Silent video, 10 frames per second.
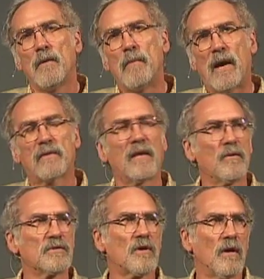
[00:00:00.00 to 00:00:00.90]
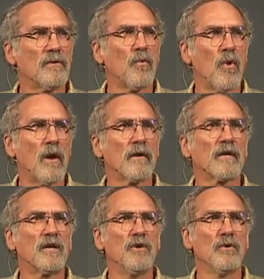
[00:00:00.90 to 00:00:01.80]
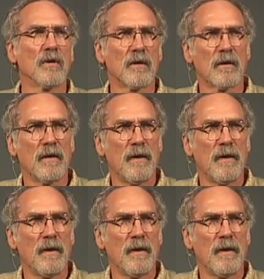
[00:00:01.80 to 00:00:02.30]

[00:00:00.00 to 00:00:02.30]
Back then it was called the water cure,